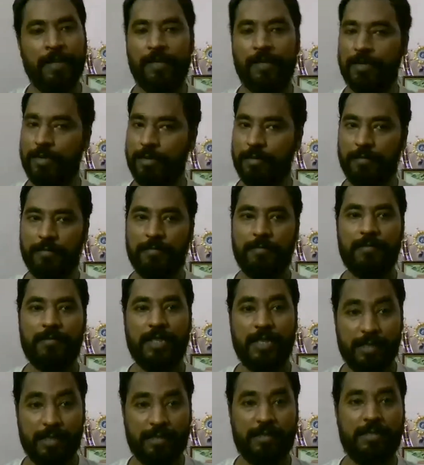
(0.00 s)
So
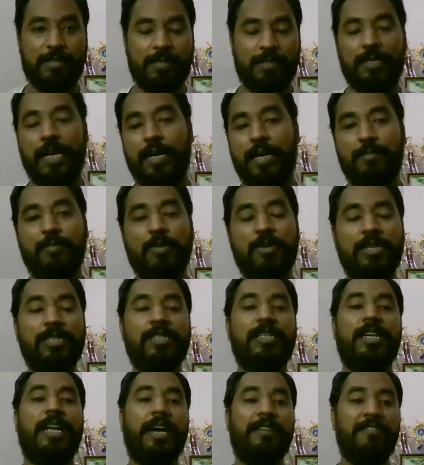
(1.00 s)
yes, that book
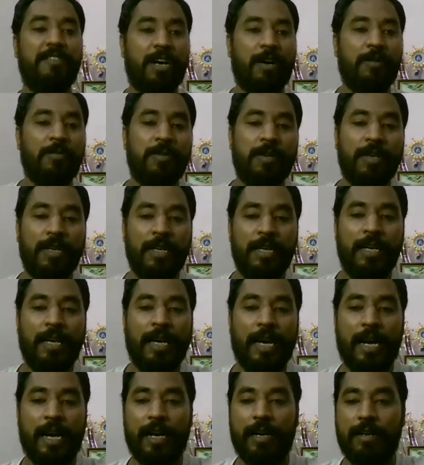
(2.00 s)
is live now,
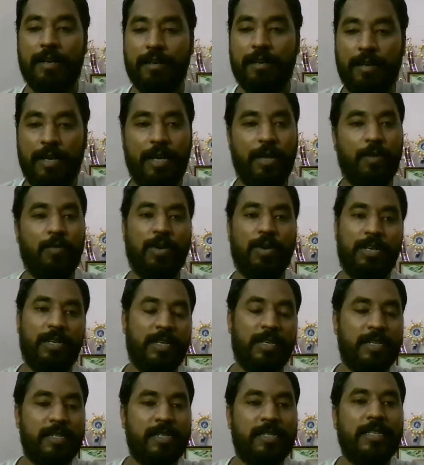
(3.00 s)
and anyone
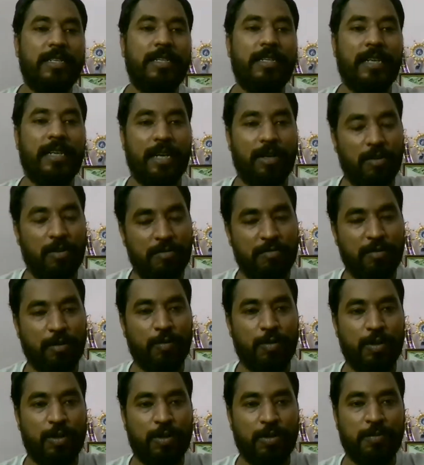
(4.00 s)
interested can look
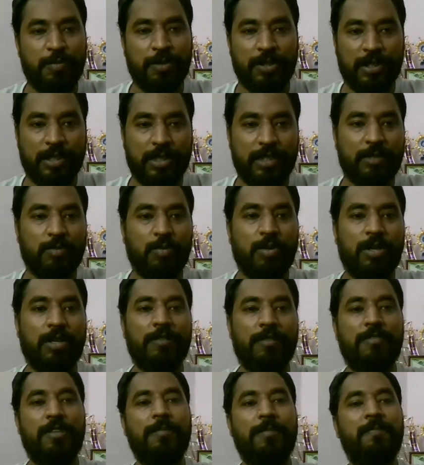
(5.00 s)
forward to purchase one
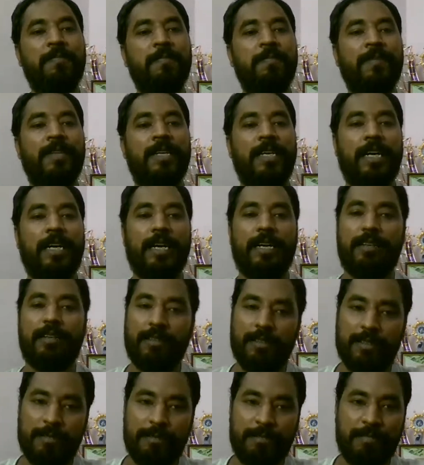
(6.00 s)
of them,
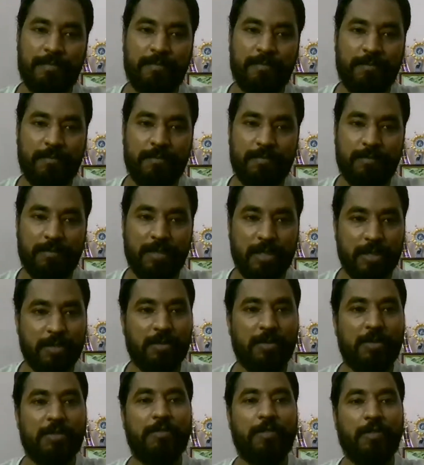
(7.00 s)
and
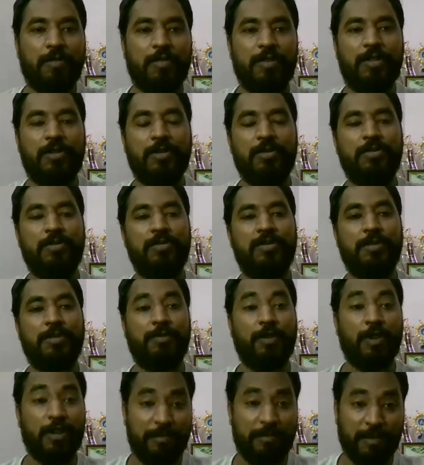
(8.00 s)
look forward to
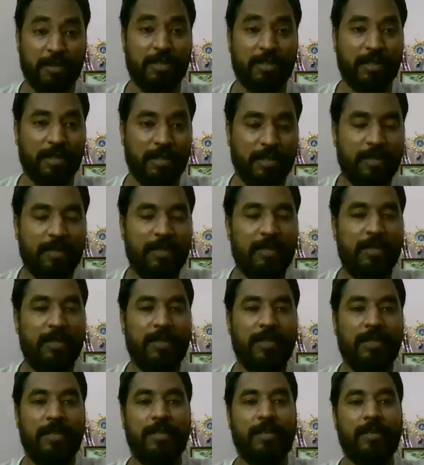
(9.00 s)
support further
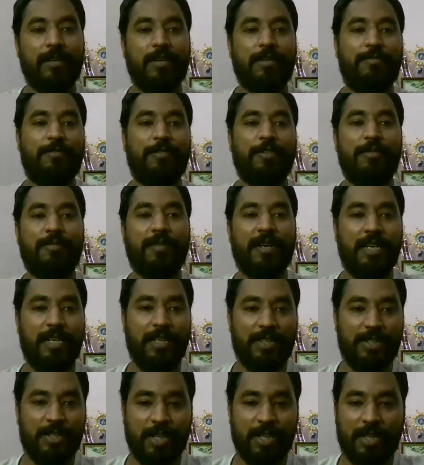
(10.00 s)
for my
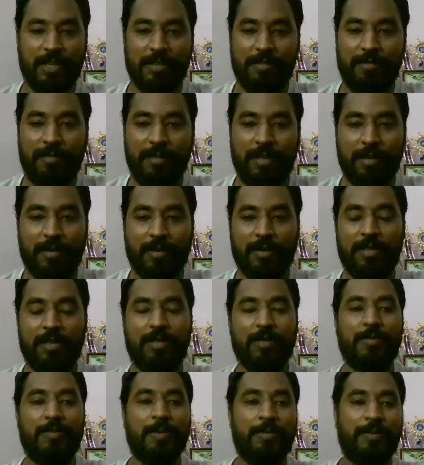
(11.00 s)
initiative in order
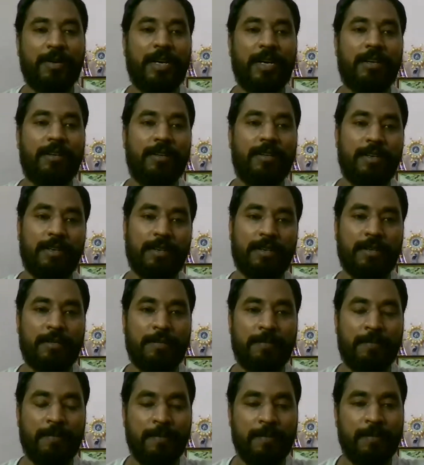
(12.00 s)
to prepare
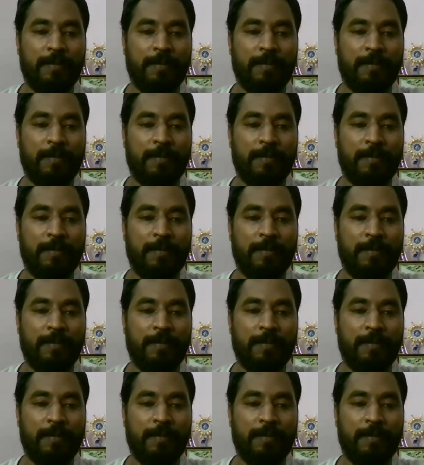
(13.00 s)
a